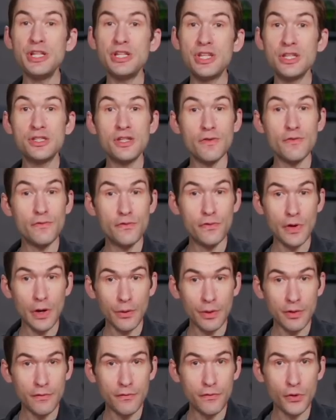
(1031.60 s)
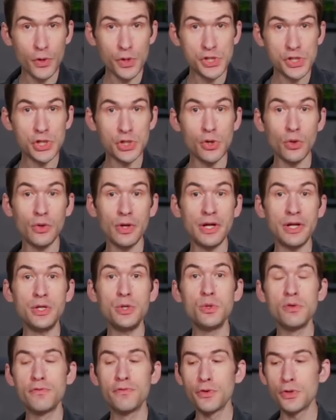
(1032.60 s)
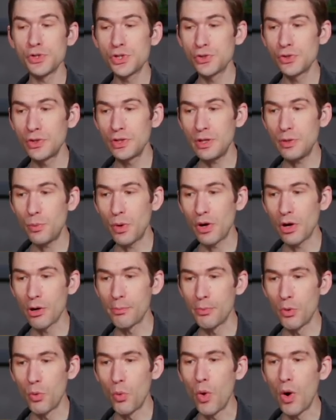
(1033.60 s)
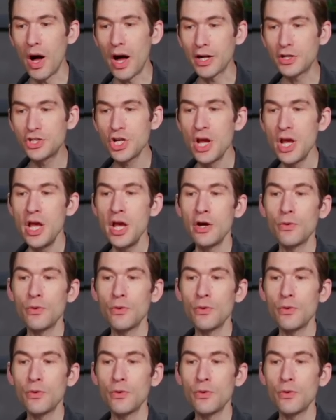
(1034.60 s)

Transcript: means it's a very versatile and universally wearable watch.